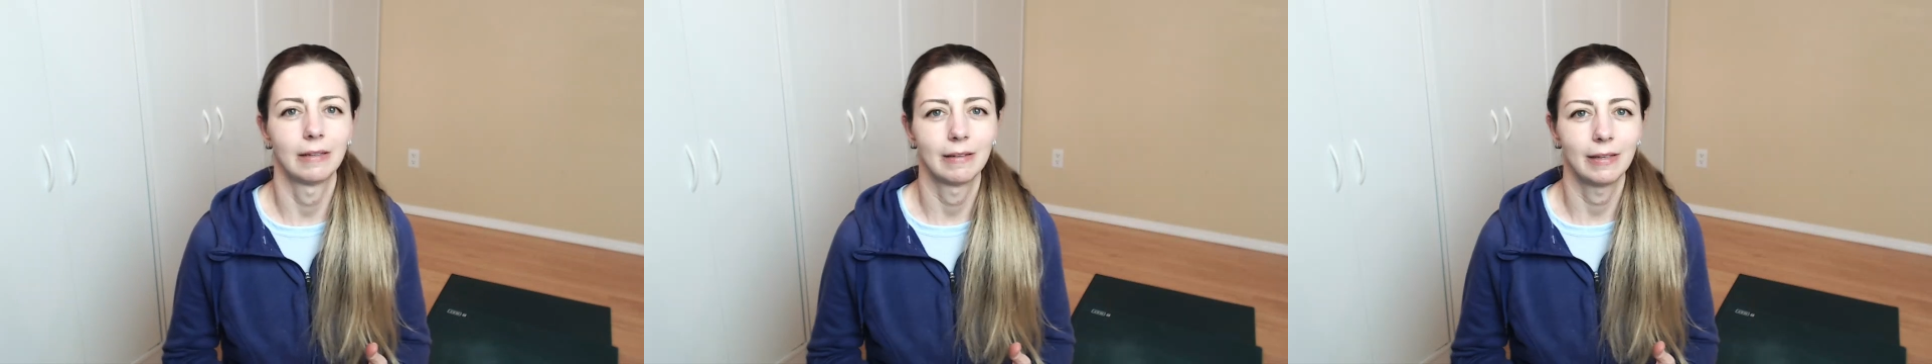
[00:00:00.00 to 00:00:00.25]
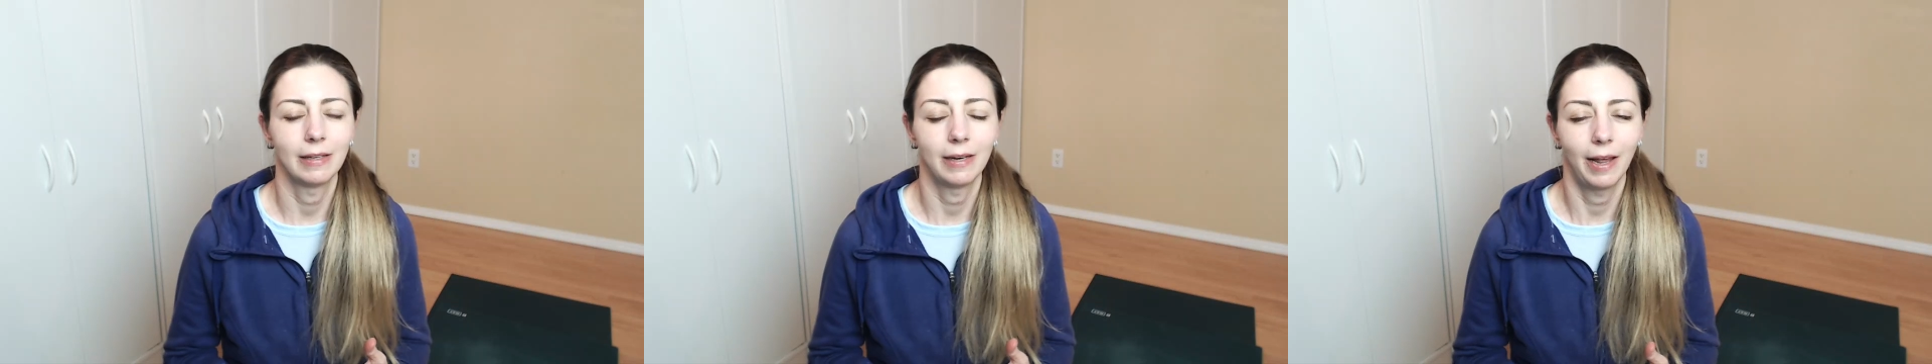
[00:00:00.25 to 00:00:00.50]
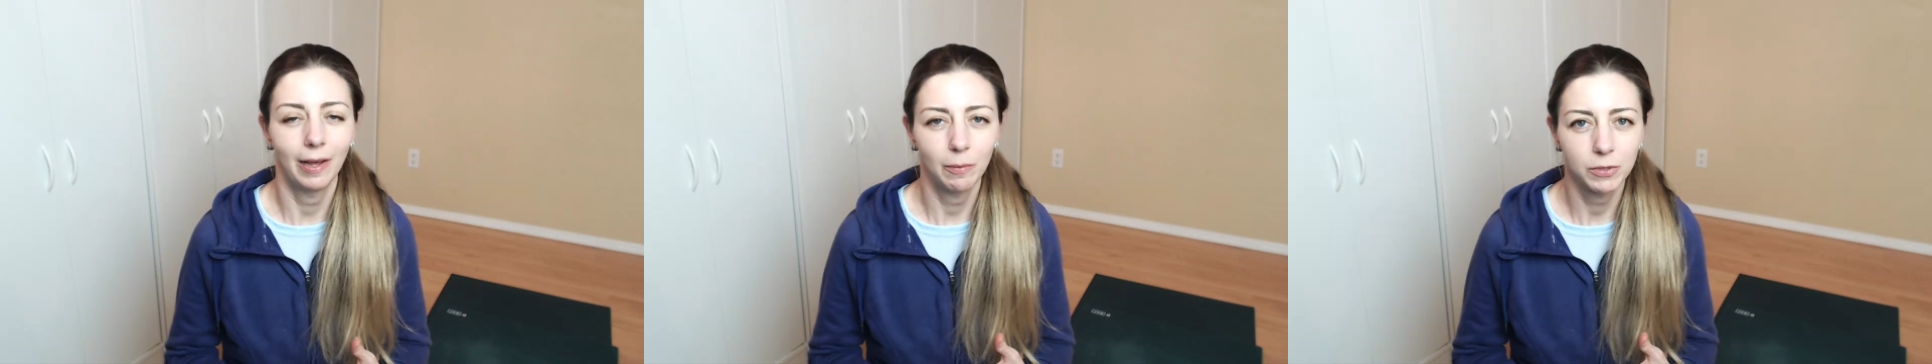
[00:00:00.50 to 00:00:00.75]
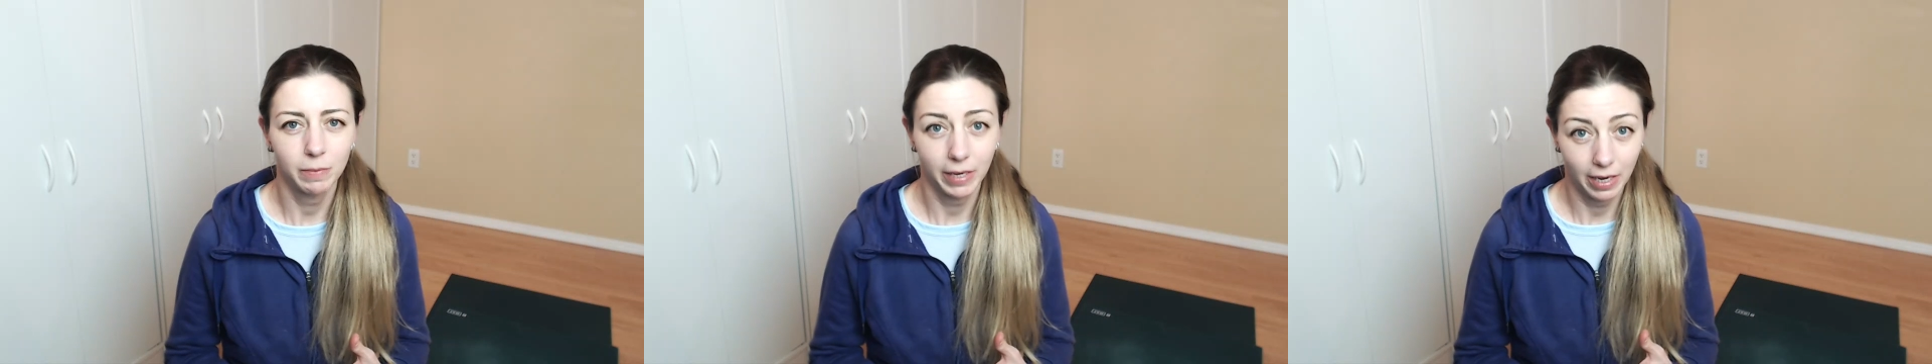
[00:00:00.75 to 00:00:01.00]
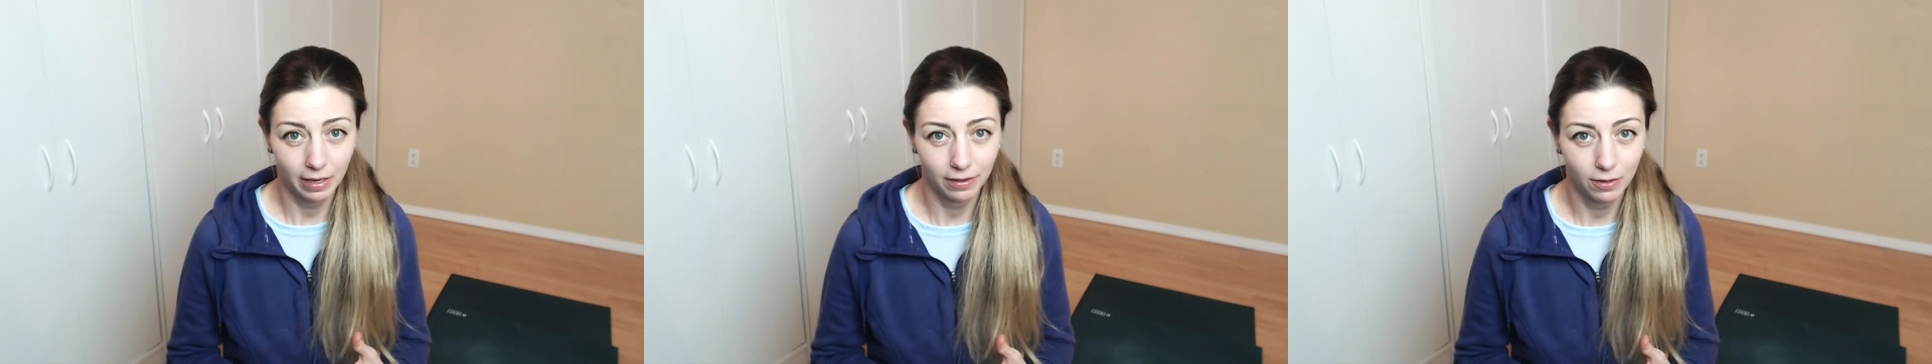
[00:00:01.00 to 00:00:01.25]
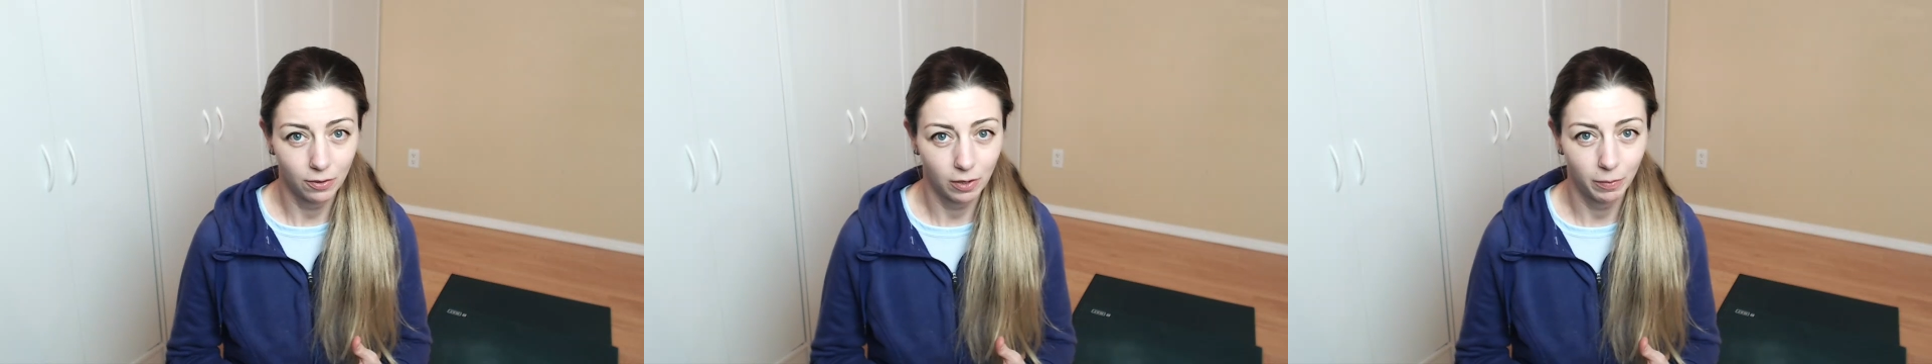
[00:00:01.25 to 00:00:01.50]
It helps my hatha
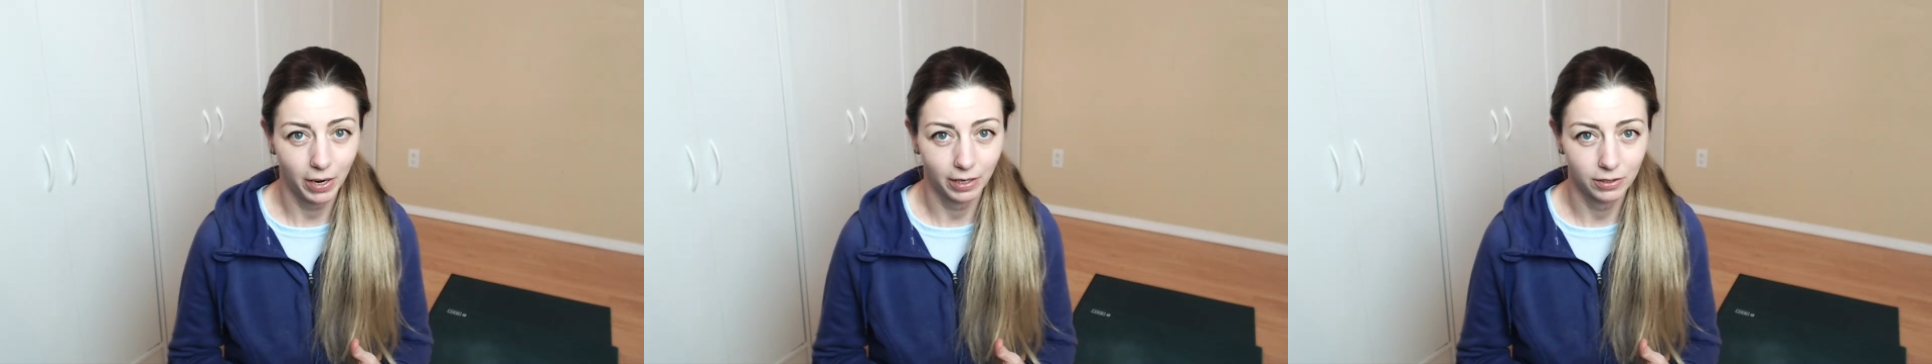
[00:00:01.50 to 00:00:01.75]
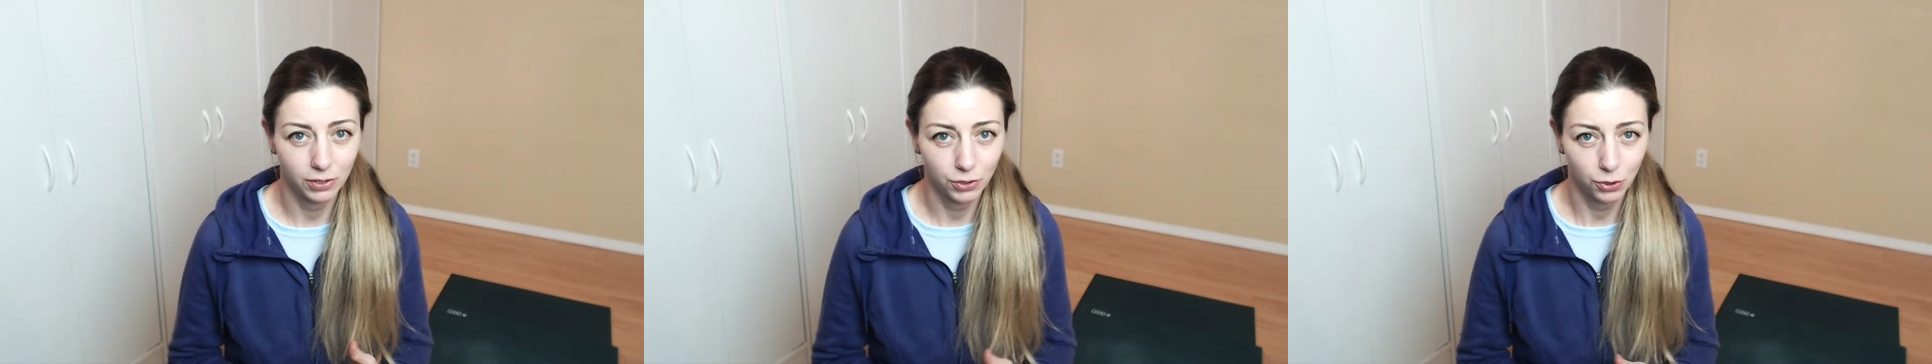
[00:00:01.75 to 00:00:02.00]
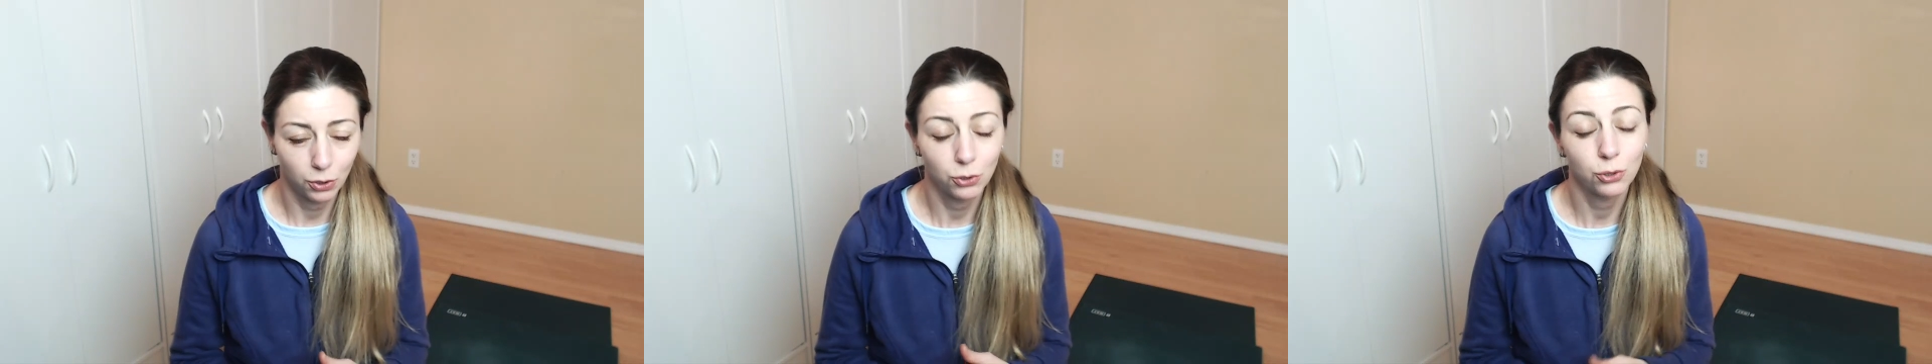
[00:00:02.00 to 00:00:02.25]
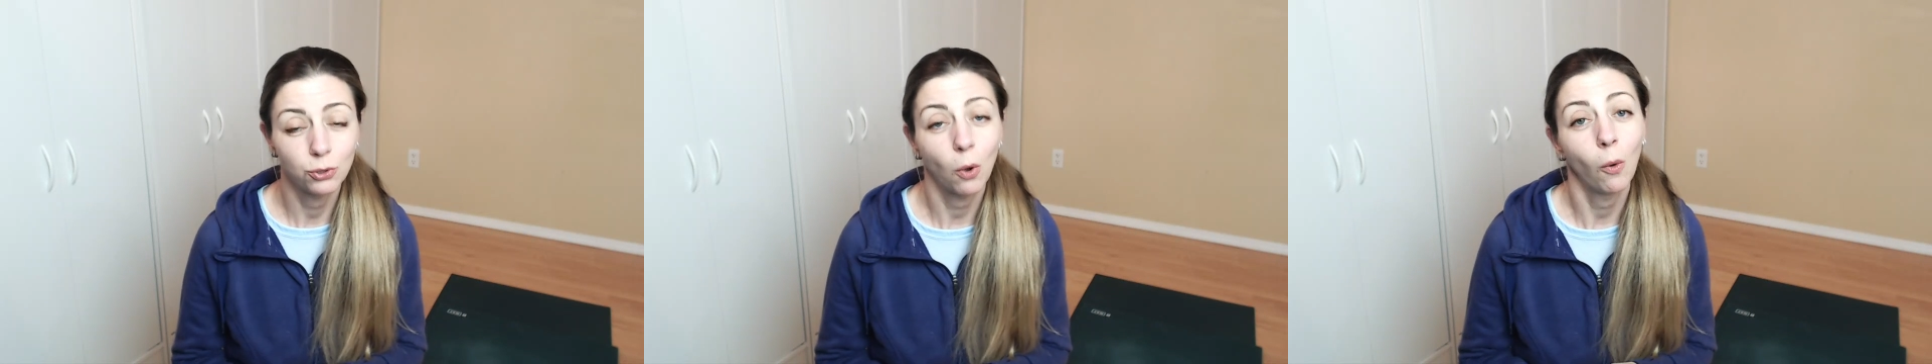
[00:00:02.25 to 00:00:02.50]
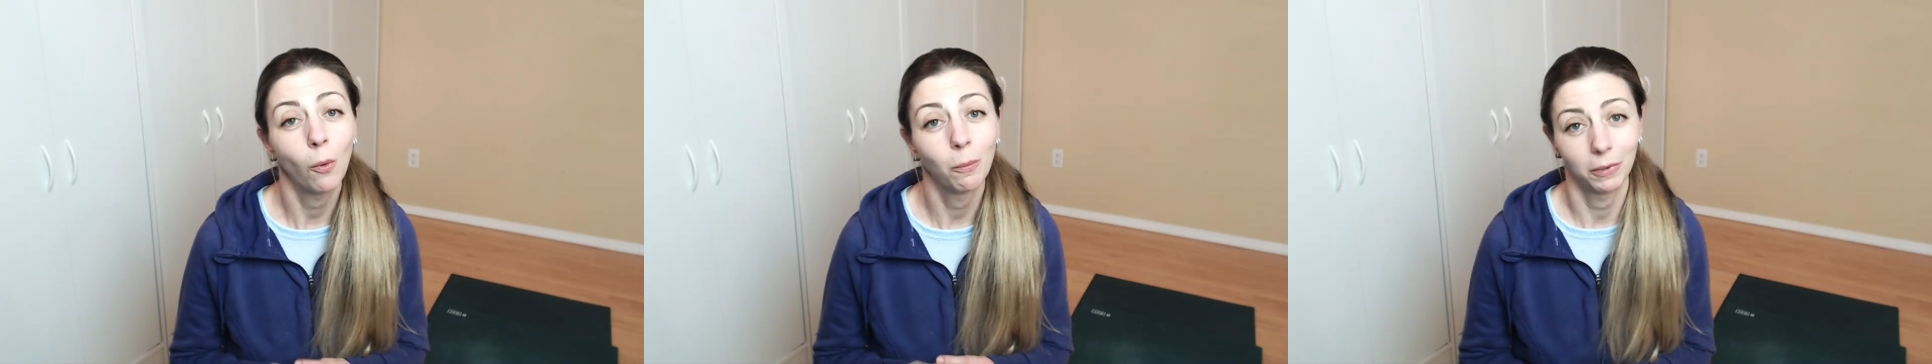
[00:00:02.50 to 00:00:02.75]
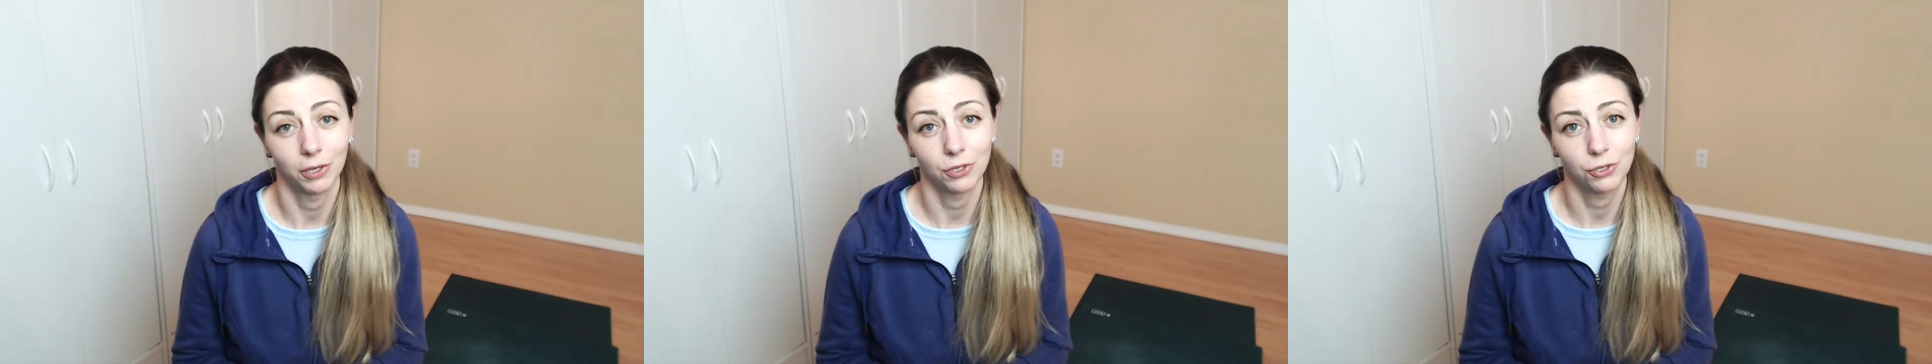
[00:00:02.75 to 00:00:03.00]
yoga practice so much.